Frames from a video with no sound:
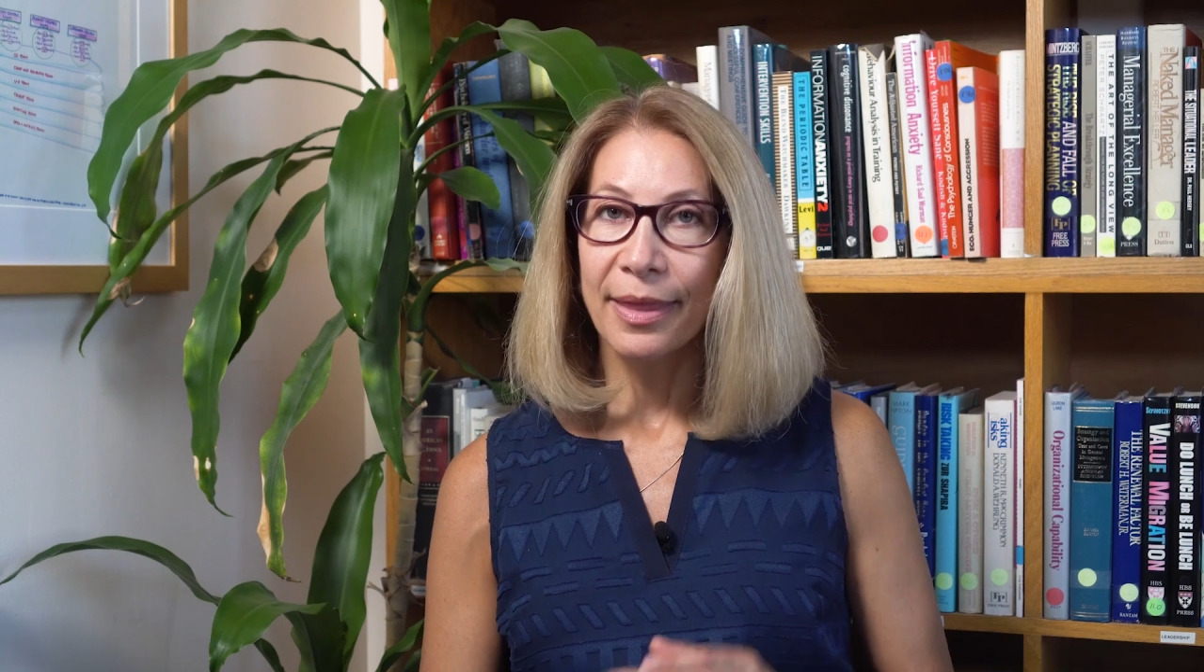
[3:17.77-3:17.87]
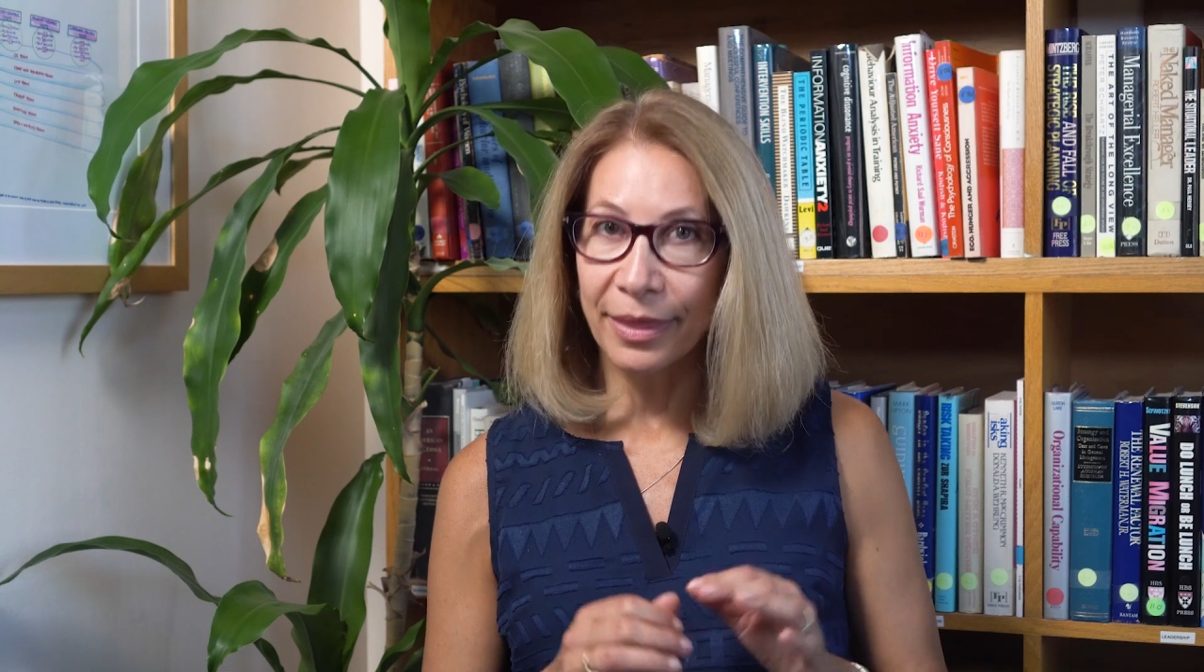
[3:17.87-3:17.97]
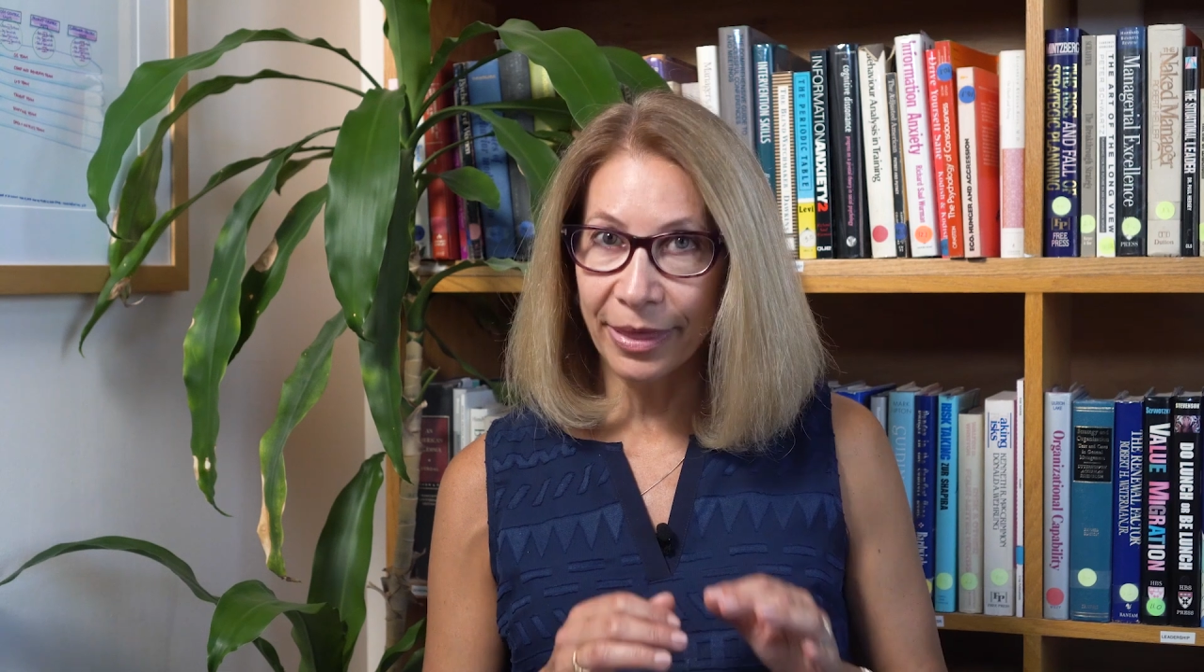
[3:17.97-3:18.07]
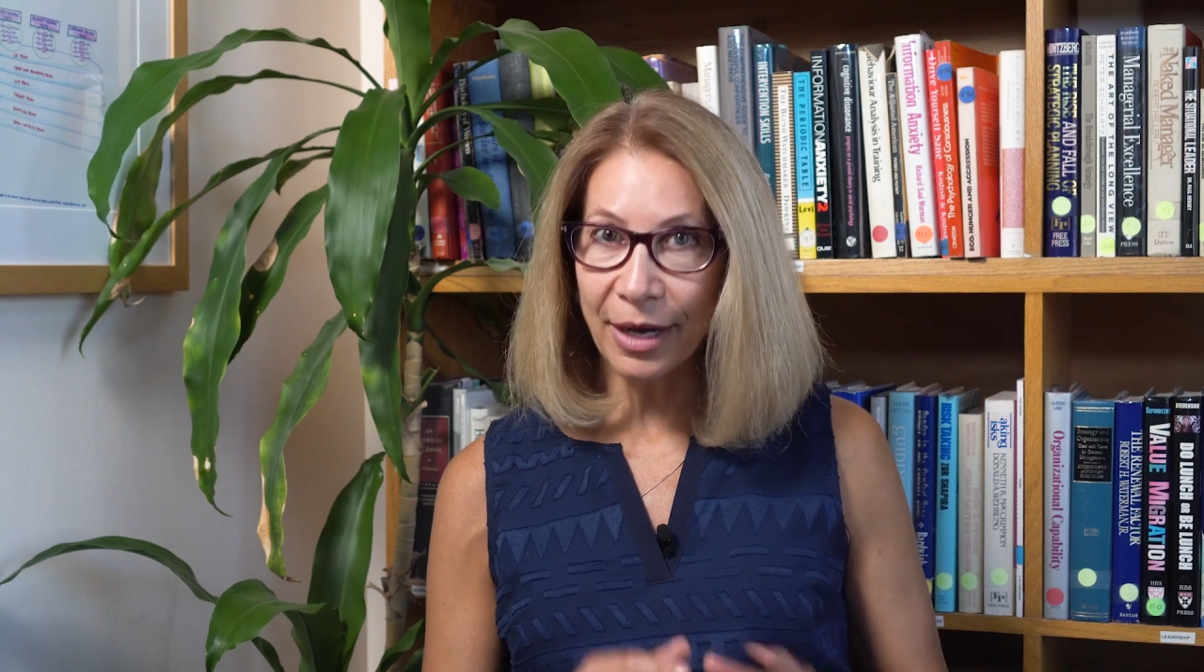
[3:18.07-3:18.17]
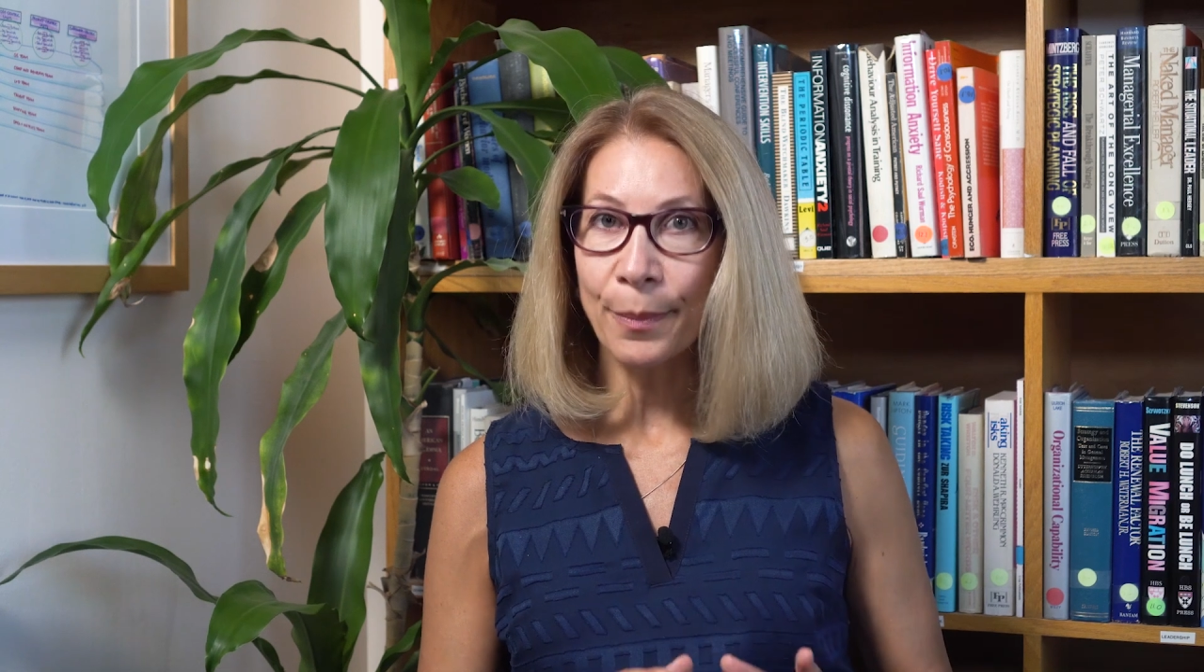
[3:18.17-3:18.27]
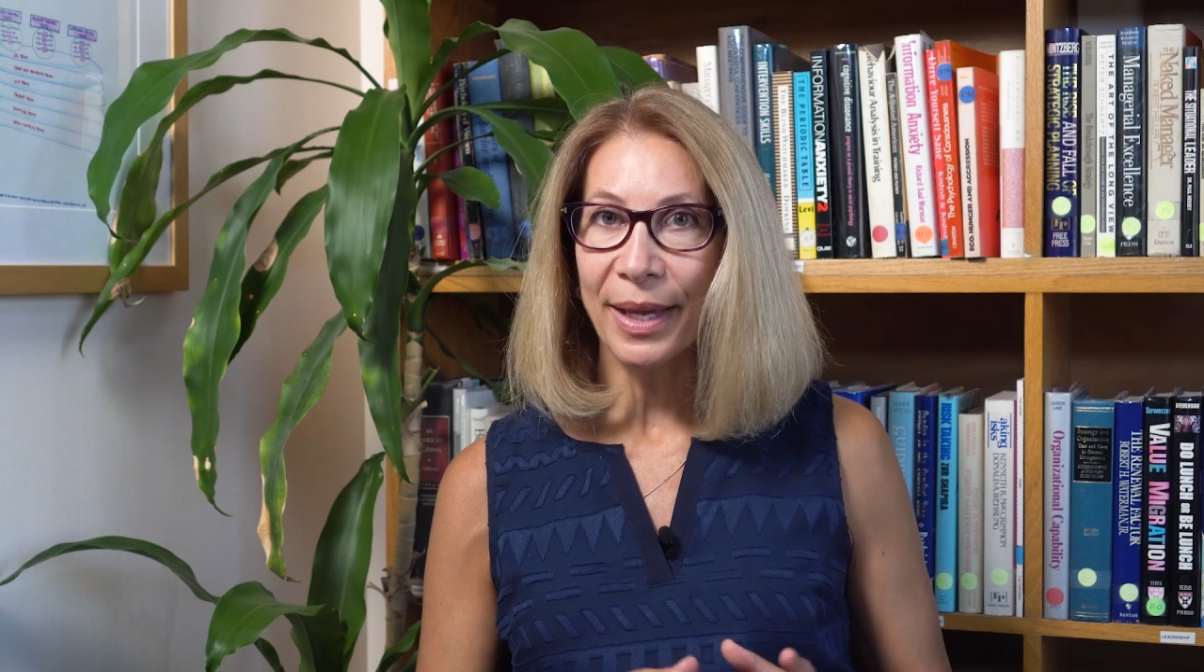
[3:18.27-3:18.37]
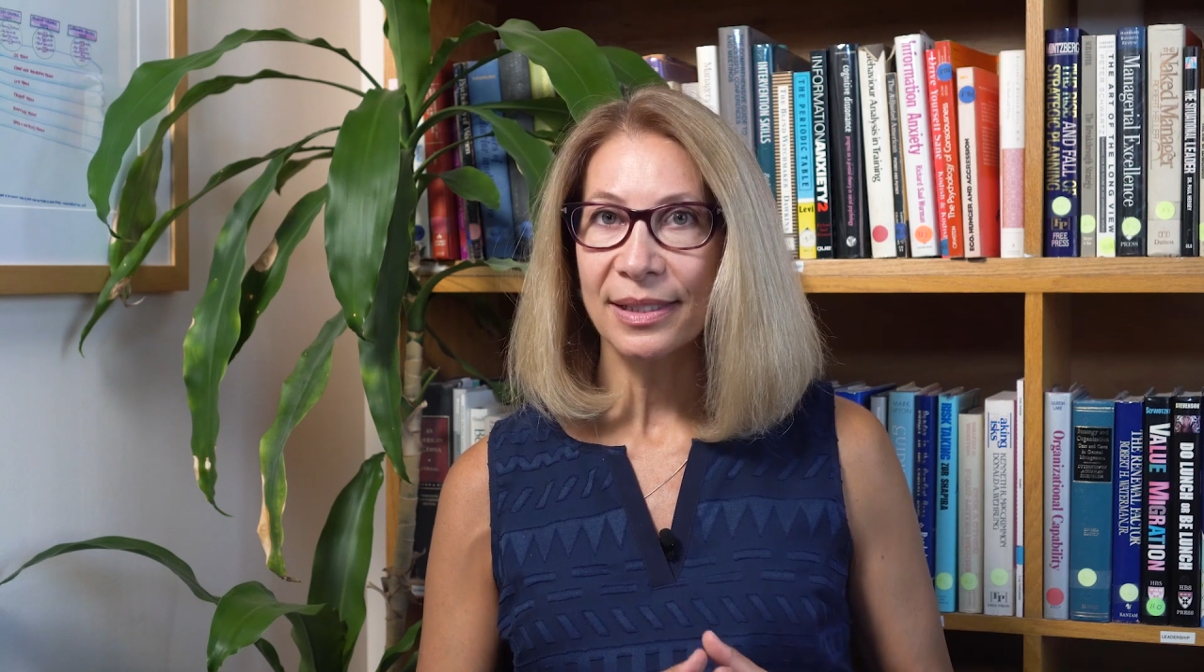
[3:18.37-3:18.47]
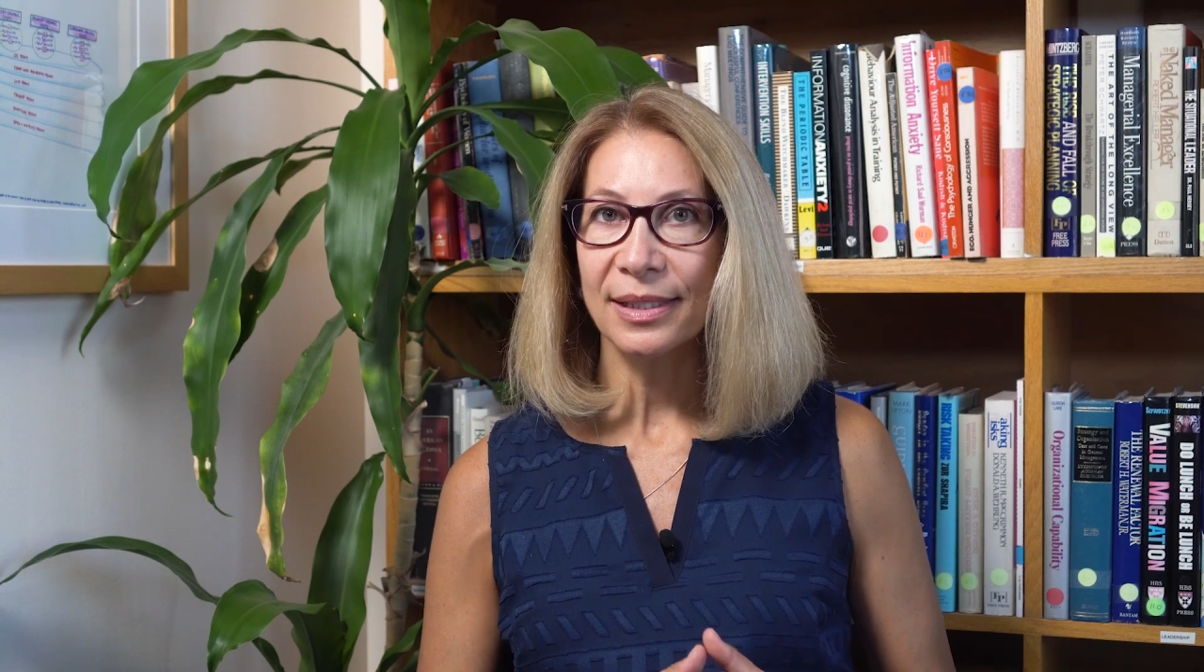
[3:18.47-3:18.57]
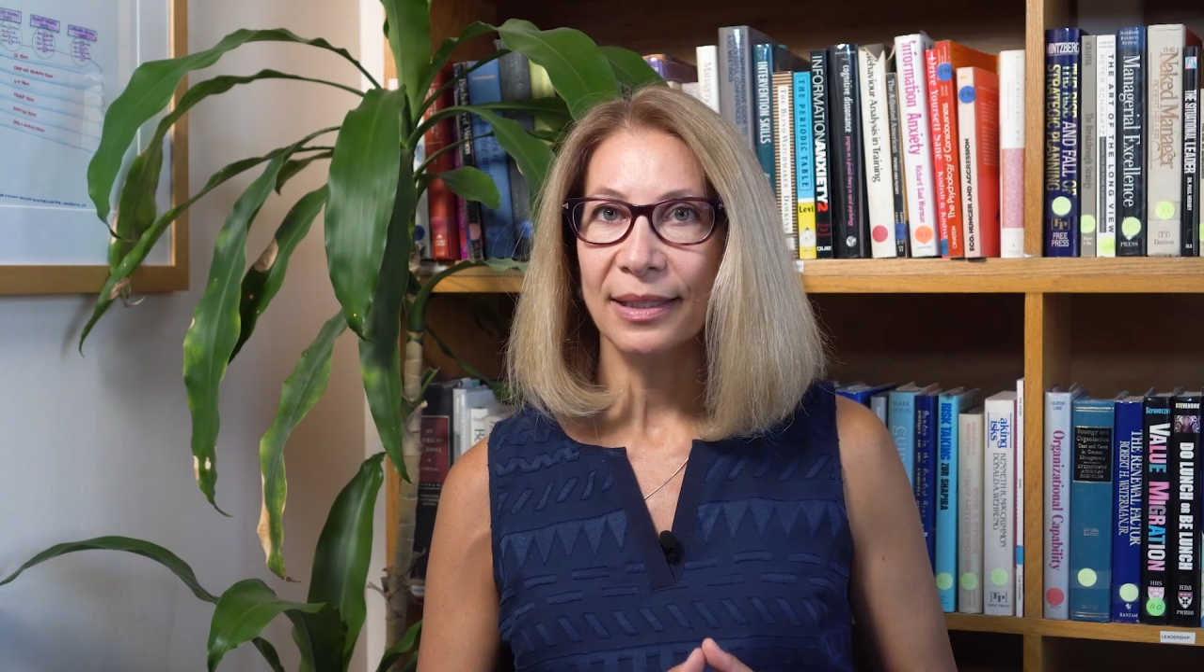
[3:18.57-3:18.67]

They're best